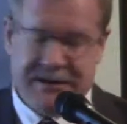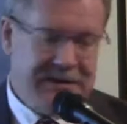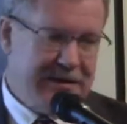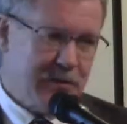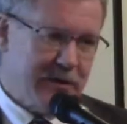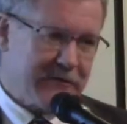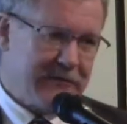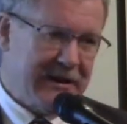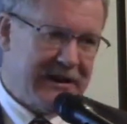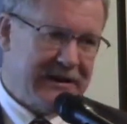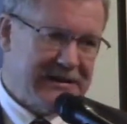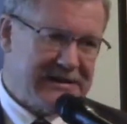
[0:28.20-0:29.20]
uh, Network
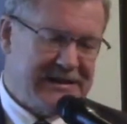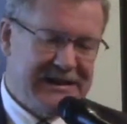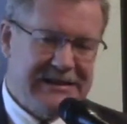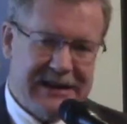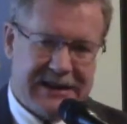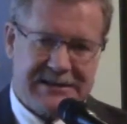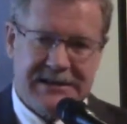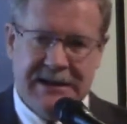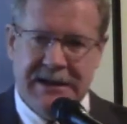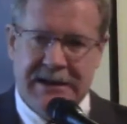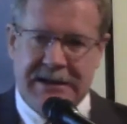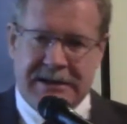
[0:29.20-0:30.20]
Readiness Index,
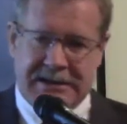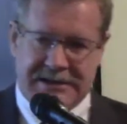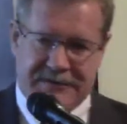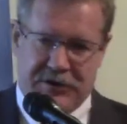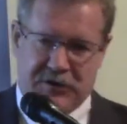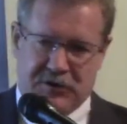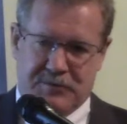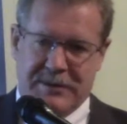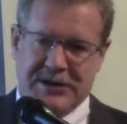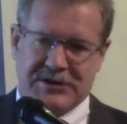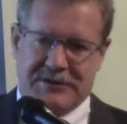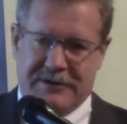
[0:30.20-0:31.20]
is a very good
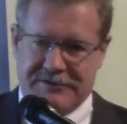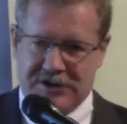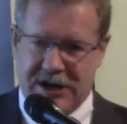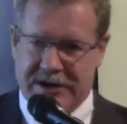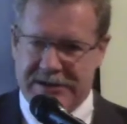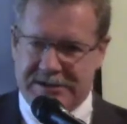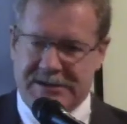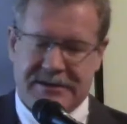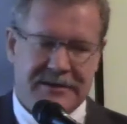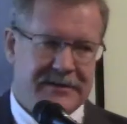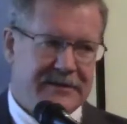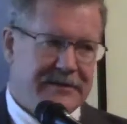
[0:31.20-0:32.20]
measure of China's
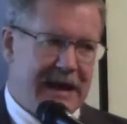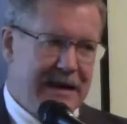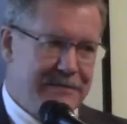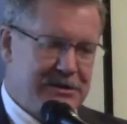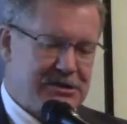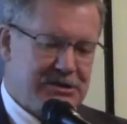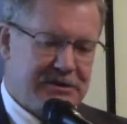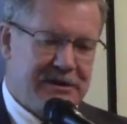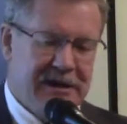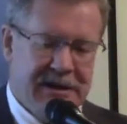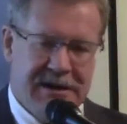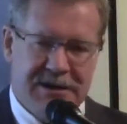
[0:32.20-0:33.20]
ambition
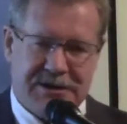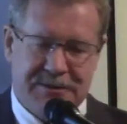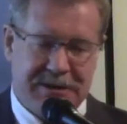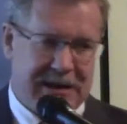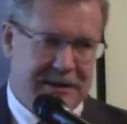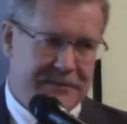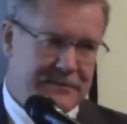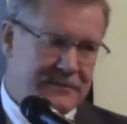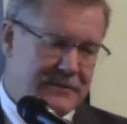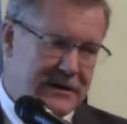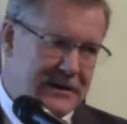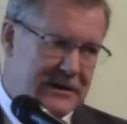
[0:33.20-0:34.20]
to become
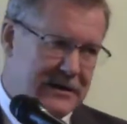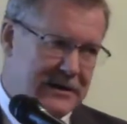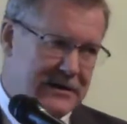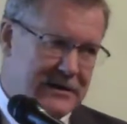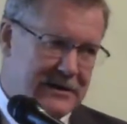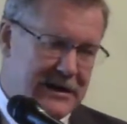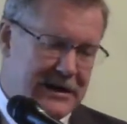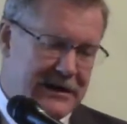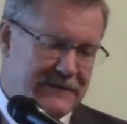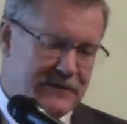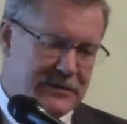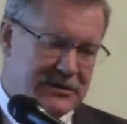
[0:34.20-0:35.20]
uh,
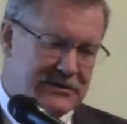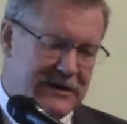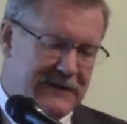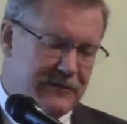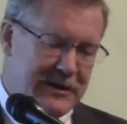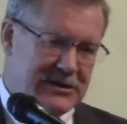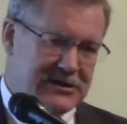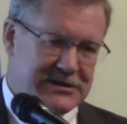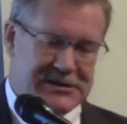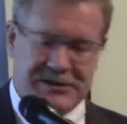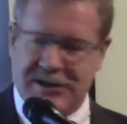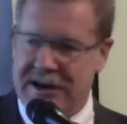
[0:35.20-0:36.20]
an information
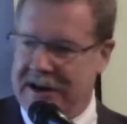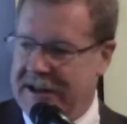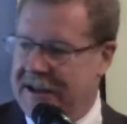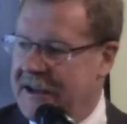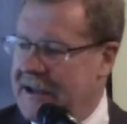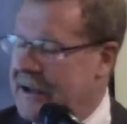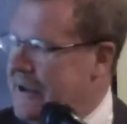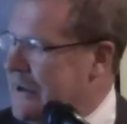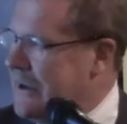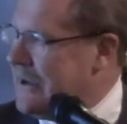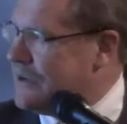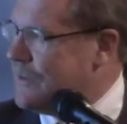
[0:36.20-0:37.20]
society
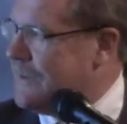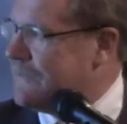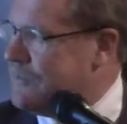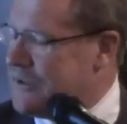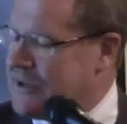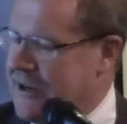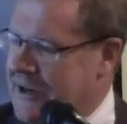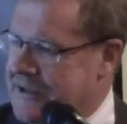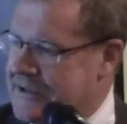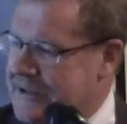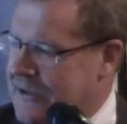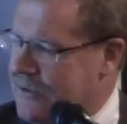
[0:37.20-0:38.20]
and to
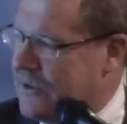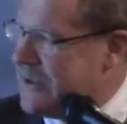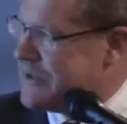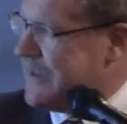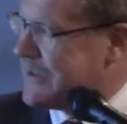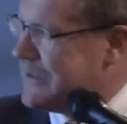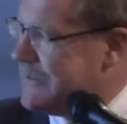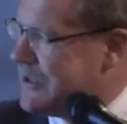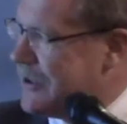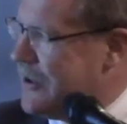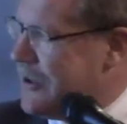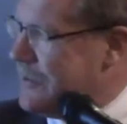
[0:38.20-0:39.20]
informatize all aspects of its
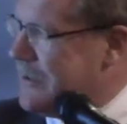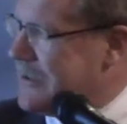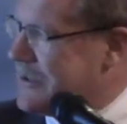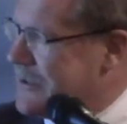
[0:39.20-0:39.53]
economy and